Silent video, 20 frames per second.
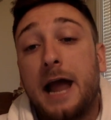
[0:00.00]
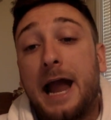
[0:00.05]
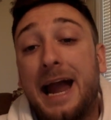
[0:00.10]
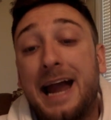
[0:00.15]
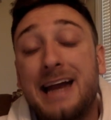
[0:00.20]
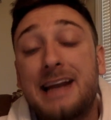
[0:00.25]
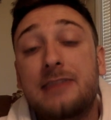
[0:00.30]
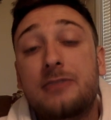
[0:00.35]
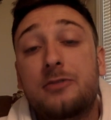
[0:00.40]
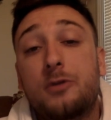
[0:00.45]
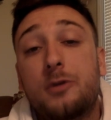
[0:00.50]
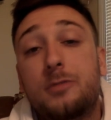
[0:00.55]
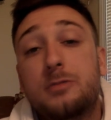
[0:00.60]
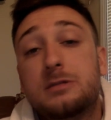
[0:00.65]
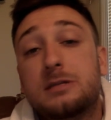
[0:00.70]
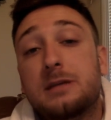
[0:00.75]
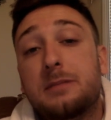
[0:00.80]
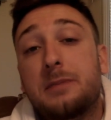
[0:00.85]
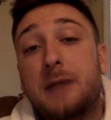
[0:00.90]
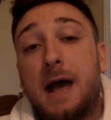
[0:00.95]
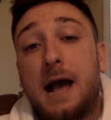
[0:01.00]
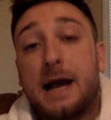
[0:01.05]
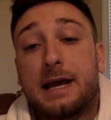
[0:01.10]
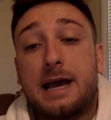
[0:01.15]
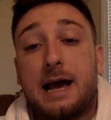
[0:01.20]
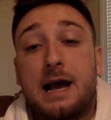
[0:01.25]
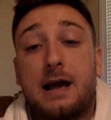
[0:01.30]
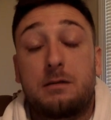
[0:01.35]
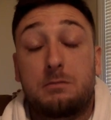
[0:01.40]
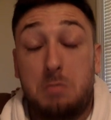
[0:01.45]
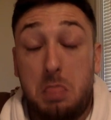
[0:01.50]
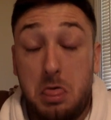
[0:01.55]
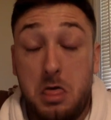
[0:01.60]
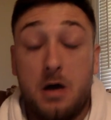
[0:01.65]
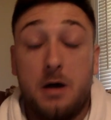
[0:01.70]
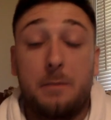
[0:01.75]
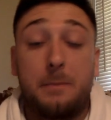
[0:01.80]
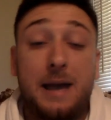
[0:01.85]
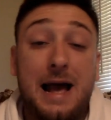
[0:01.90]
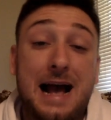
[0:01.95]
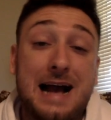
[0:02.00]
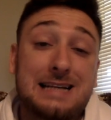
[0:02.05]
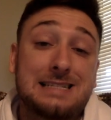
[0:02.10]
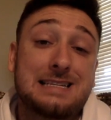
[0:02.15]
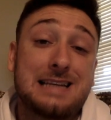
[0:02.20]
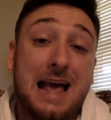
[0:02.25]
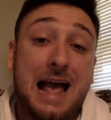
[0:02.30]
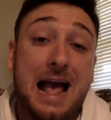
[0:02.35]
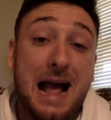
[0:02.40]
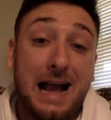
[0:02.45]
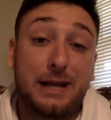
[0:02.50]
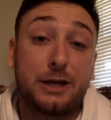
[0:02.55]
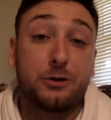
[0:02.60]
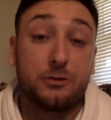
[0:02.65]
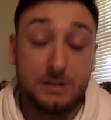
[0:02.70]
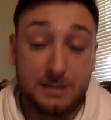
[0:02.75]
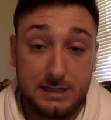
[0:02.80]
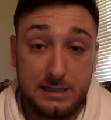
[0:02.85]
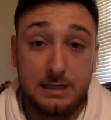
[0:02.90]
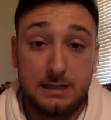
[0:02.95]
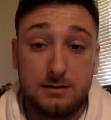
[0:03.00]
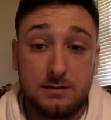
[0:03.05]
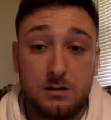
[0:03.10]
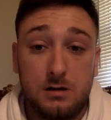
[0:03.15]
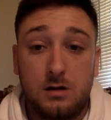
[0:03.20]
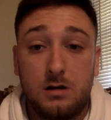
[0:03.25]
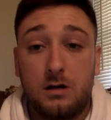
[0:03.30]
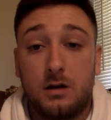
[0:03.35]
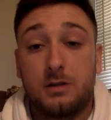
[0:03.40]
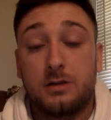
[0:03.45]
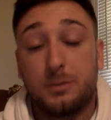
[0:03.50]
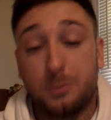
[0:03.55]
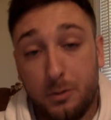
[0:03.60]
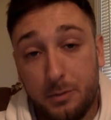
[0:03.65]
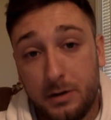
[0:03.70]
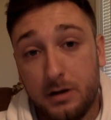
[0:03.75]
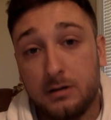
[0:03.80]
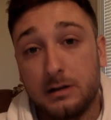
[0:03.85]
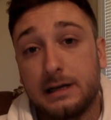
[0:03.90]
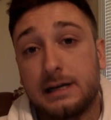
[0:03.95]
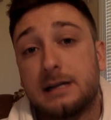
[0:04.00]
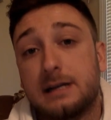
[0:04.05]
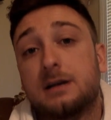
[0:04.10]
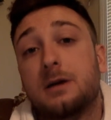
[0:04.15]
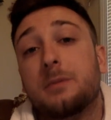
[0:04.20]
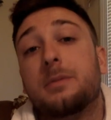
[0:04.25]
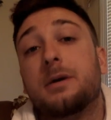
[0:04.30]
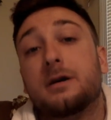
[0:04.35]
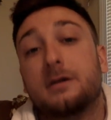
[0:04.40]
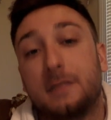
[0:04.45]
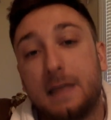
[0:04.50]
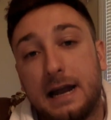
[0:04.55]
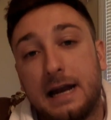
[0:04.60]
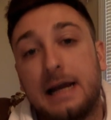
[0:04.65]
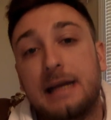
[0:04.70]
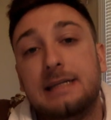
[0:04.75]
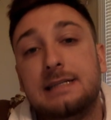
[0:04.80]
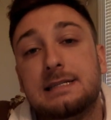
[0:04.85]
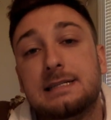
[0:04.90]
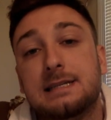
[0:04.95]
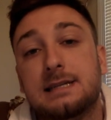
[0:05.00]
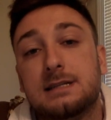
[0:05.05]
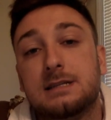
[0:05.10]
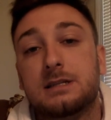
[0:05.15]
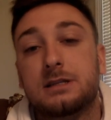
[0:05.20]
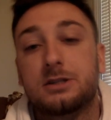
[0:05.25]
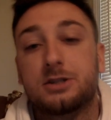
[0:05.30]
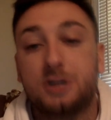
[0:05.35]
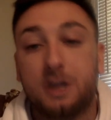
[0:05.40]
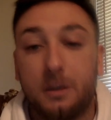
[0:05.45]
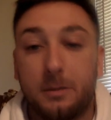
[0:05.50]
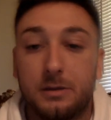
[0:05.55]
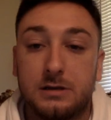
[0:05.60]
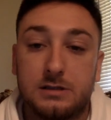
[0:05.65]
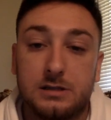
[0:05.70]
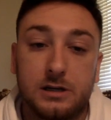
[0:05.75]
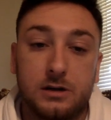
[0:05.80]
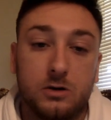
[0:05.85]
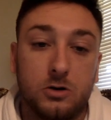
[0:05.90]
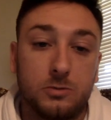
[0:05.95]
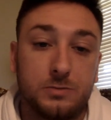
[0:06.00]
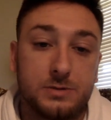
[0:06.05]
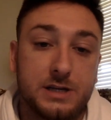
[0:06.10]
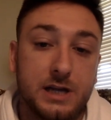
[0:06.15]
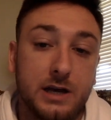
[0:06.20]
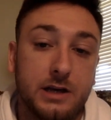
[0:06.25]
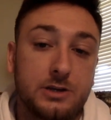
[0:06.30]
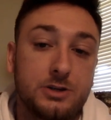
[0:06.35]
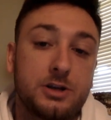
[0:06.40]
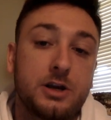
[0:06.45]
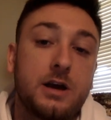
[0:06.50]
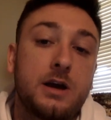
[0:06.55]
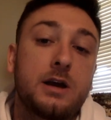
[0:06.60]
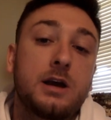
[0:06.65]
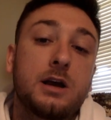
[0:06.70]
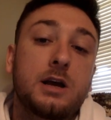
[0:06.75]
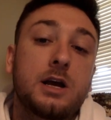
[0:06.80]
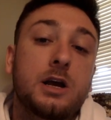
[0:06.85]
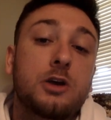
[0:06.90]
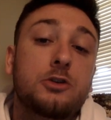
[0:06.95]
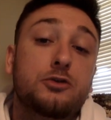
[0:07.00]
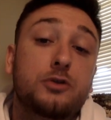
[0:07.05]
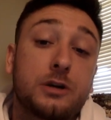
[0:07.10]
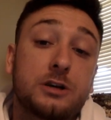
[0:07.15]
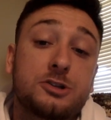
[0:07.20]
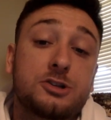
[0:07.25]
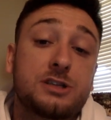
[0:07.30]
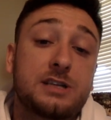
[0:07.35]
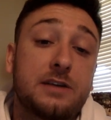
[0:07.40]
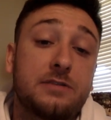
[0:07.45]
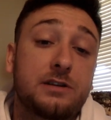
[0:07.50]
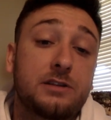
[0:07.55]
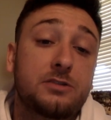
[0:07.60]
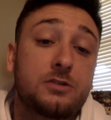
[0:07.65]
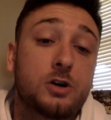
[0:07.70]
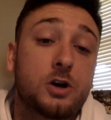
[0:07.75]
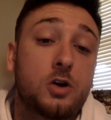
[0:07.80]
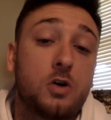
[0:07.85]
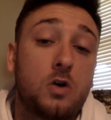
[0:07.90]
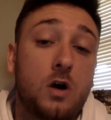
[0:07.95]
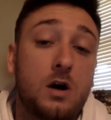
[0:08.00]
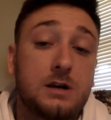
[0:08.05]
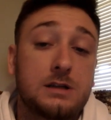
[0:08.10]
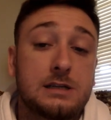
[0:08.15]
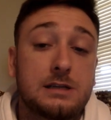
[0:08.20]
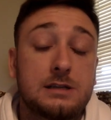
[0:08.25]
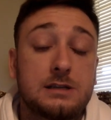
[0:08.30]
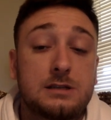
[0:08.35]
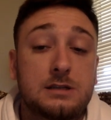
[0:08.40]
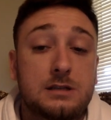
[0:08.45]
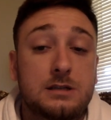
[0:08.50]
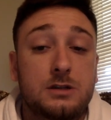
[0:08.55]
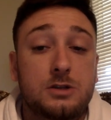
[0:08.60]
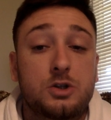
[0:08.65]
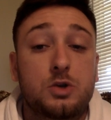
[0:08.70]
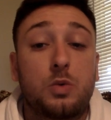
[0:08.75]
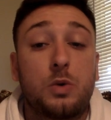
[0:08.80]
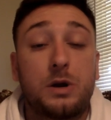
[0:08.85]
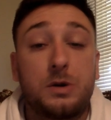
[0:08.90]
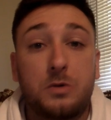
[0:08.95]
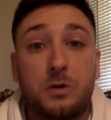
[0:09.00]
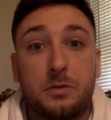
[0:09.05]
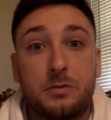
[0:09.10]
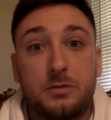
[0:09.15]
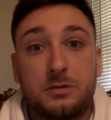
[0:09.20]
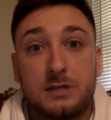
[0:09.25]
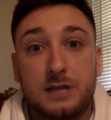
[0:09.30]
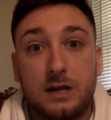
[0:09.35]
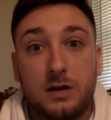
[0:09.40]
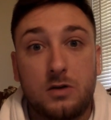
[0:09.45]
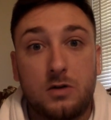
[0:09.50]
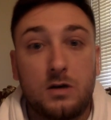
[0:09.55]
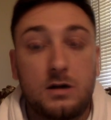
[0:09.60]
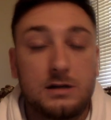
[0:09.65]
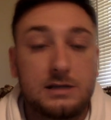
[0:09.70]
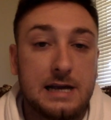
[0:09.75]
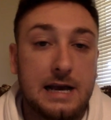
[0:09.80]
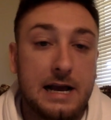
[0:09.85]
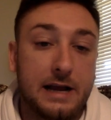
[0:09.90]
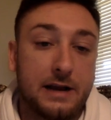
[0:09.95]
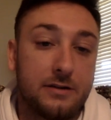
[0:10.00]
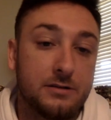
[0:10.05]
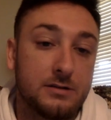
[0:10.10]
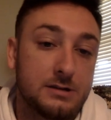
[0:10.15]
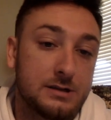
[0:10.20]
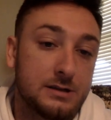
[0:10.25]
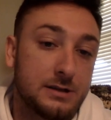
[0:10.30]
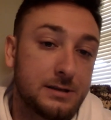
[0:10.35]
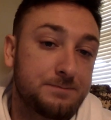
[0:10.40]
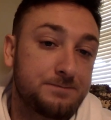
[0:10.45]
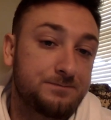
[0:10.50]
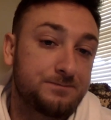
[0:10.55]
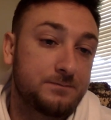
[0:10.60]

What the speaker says: 83% pass accuracy in the Premier League compared to that 86 in the Champions League group stage, 373 crosses, 21% cross accuracy.